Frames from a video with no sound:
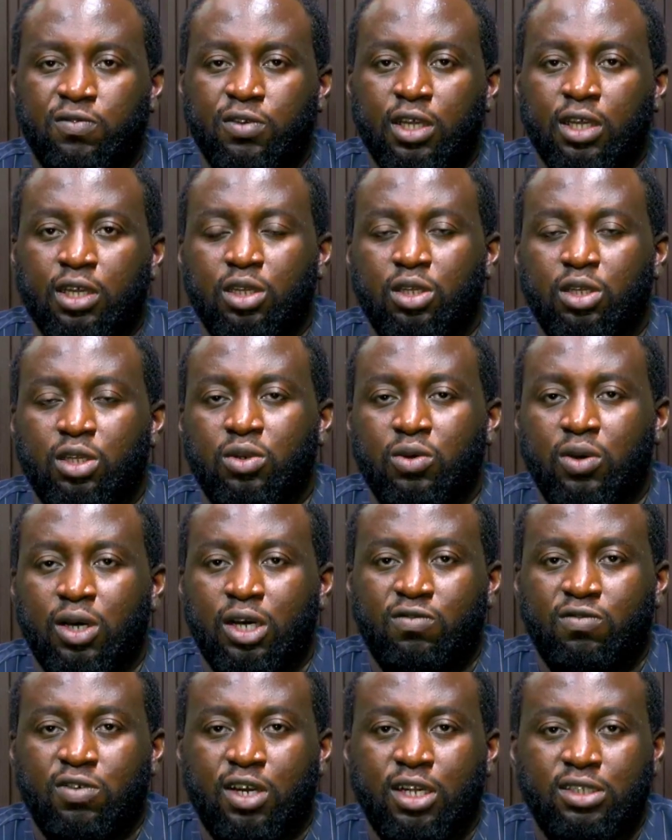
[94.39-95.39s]

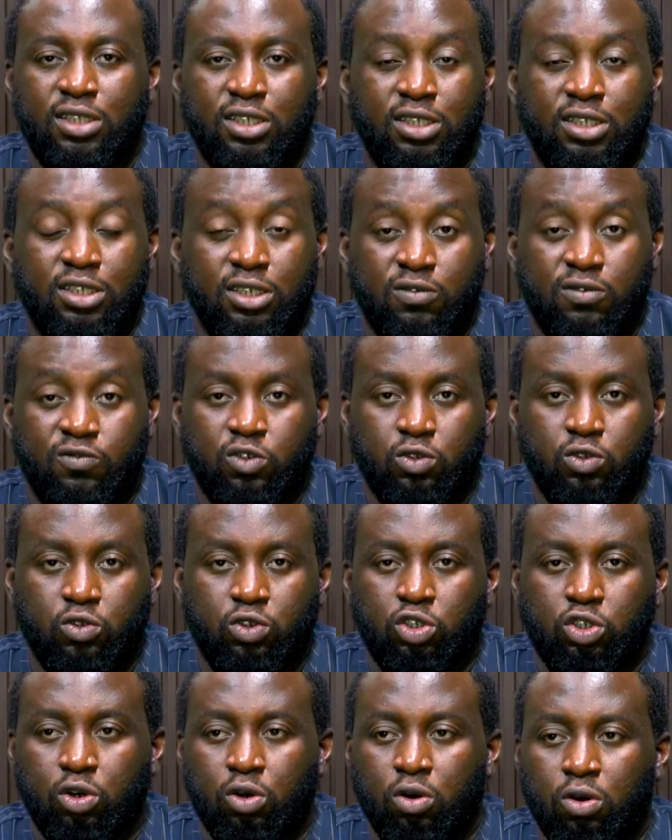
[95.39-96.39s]
advantage in the
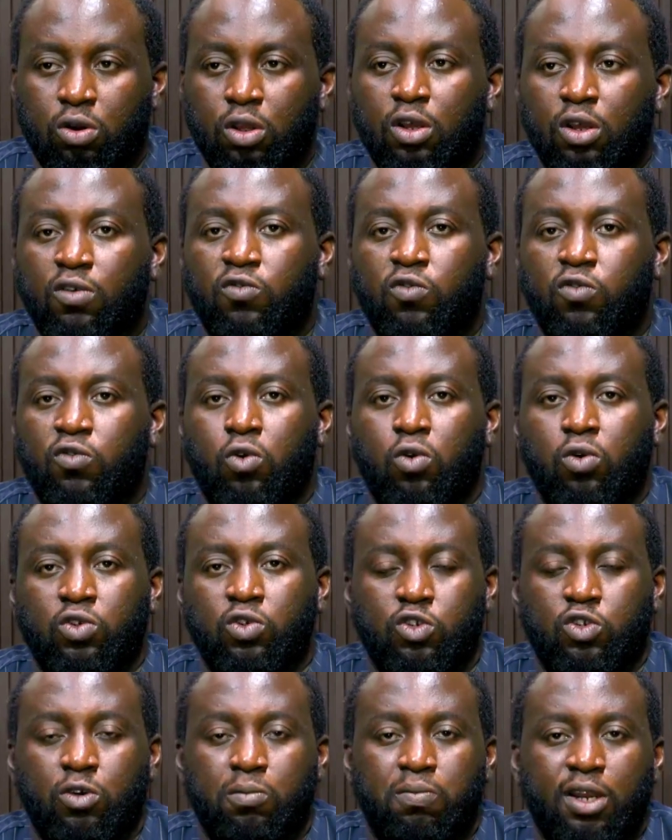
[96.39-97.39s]
future for
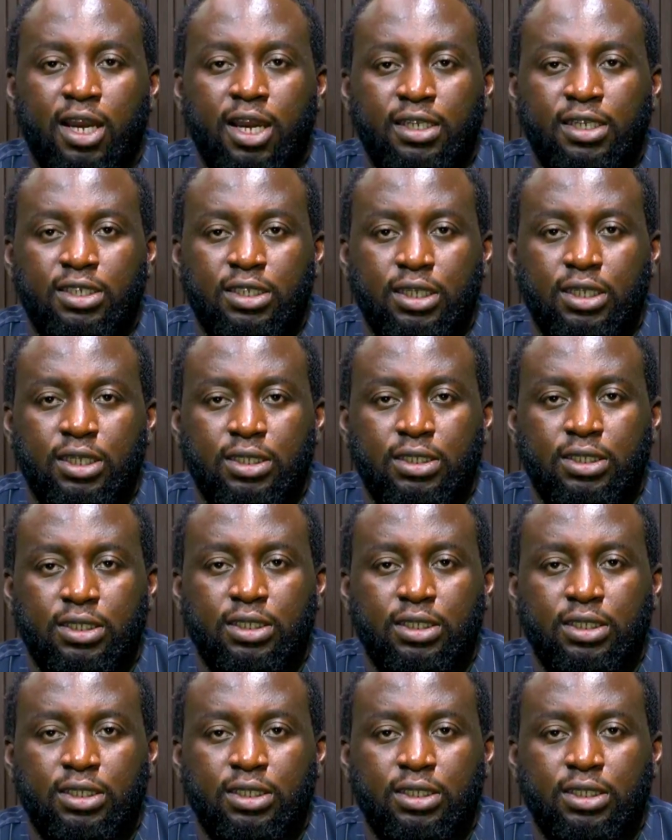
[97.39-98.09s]
supply chains.